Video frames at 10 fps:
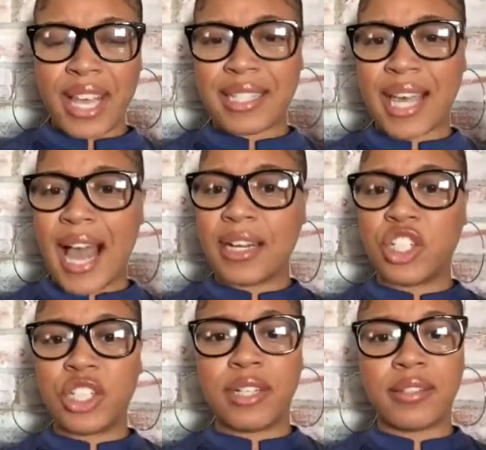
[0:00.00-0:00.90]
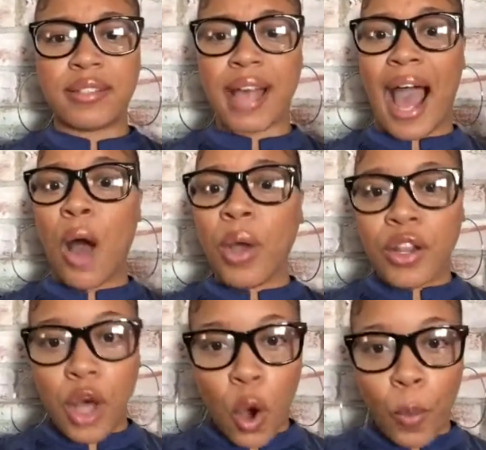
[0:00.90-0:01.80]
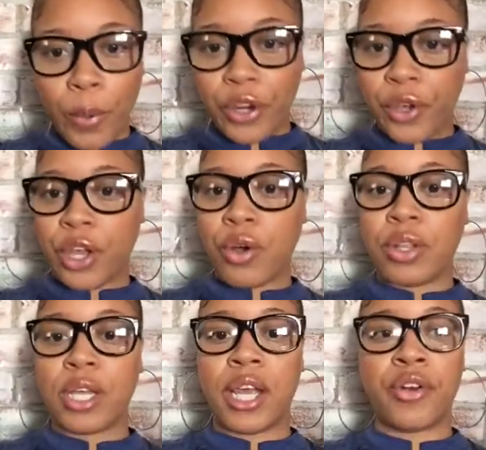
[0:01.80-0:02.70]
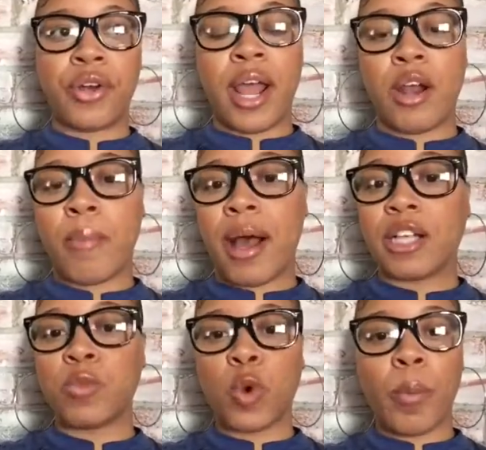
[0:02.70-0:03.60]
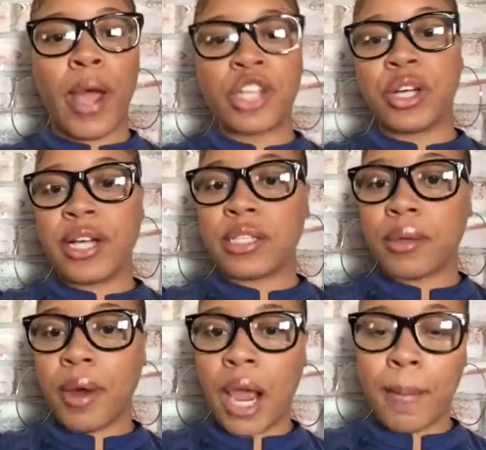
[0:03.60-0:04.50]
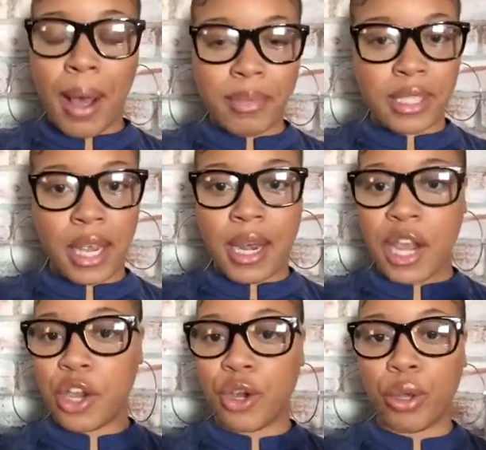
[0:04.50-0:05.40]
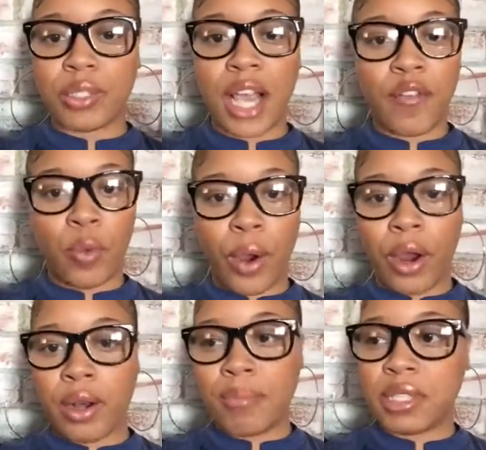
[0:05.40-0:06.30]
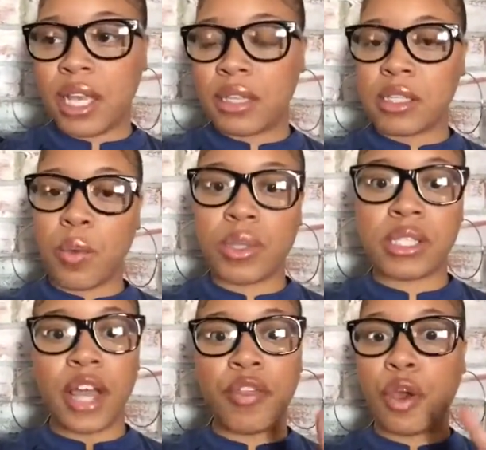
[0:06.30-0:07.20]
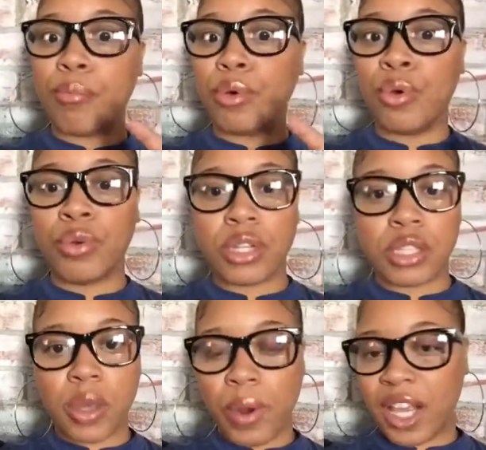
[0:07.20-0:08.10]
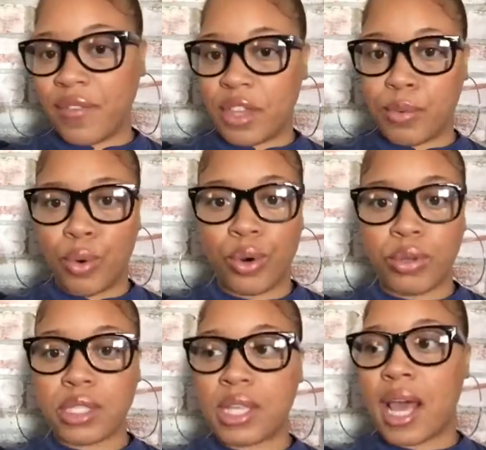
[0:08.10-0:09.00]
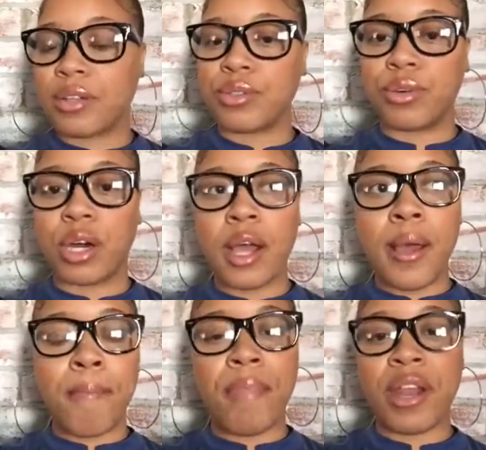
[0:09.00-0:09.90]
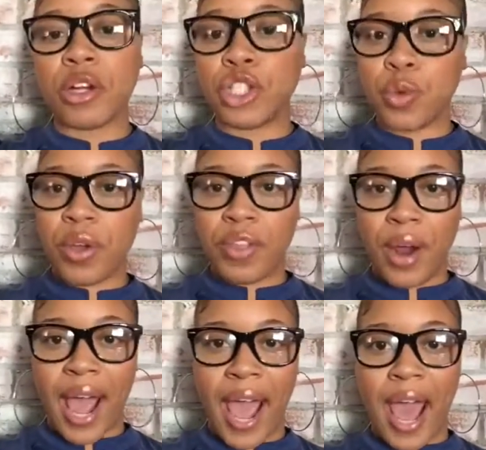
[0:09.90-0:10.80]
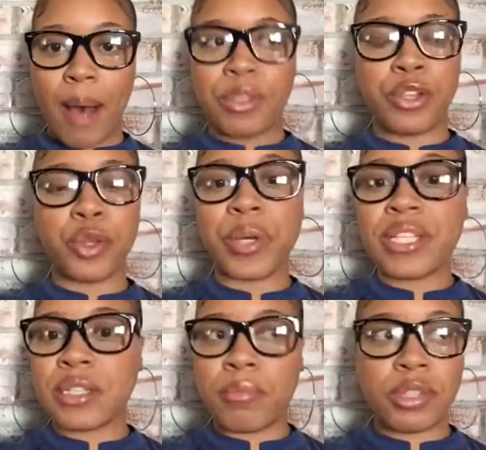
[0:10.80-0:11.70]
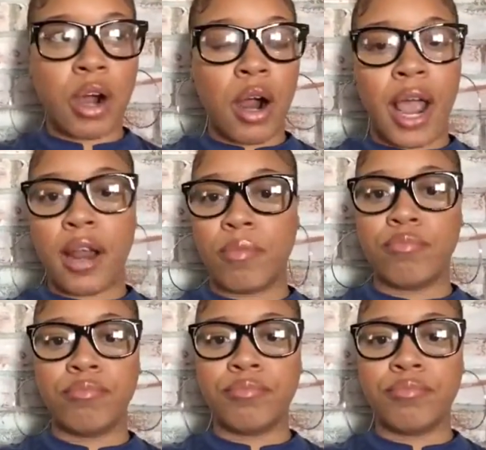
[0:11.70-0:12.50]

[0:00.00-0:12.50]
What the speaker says: it's kind of just out in the open. You get on the internet on my Explore page on Instagram, I'm seeing naked girls everywhere. And I'm seeing someone state their mood and someone giving them oral sex, or men are showing their abs. Threesomes are at a